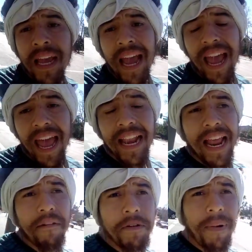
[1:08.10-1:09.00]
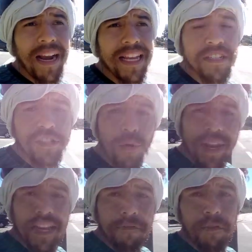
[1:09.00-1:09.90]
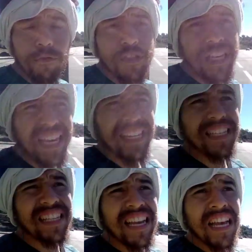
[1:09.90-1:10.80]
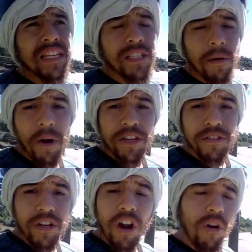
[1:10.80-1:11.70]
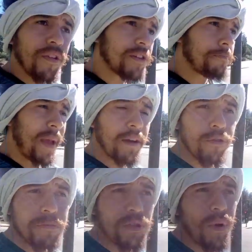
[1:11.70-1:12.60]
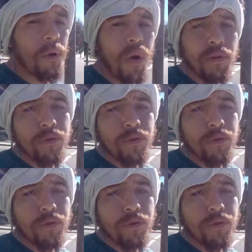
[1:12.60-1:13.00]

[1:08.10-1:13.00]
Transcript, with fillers: and everybody is doing different routines. Some are, you know, there's big groups doing one